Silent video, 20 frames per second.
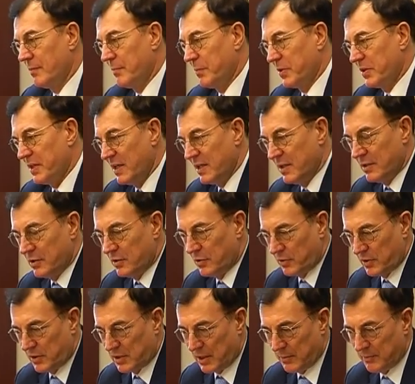but then you
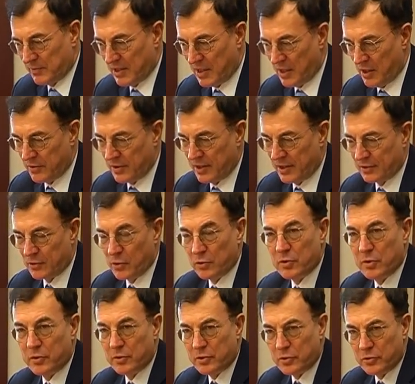come down and go
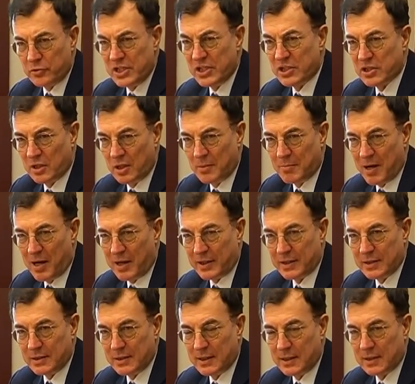to the traditional
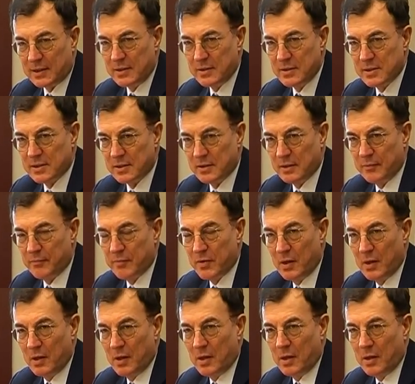market, like there is a
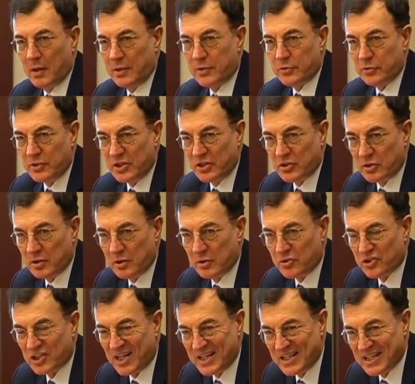traditional
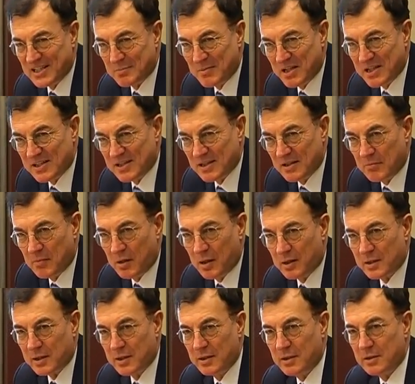Chinese medicine
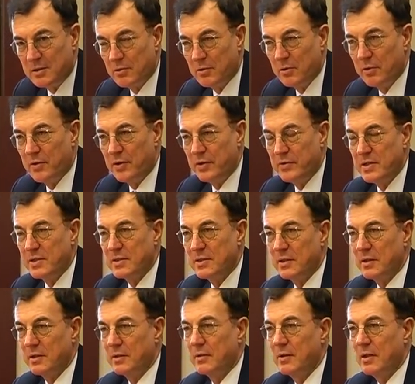market, or there is
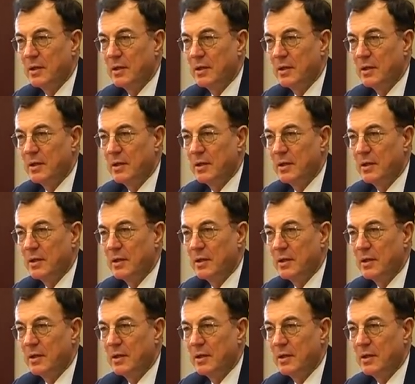the